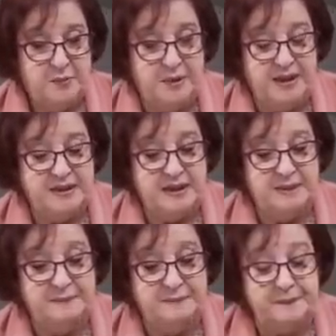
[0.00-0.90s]
But
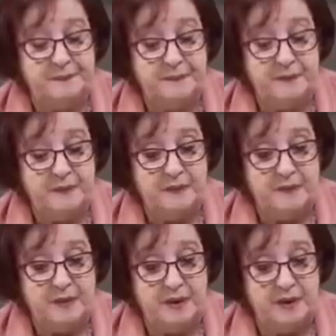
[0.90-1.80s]

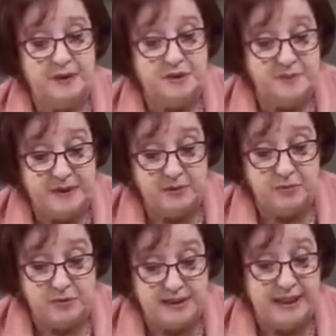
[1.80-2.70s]
the Speaker
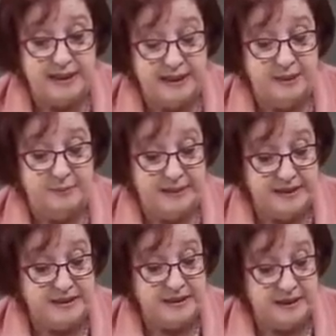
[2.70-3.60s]
wrote telling him
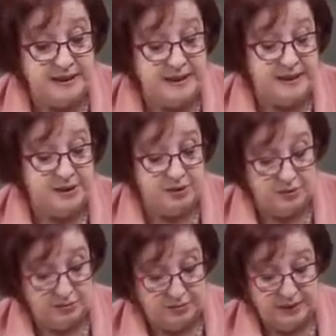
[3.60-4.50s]
basically that
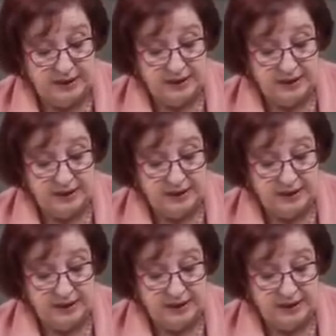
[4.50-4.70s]
you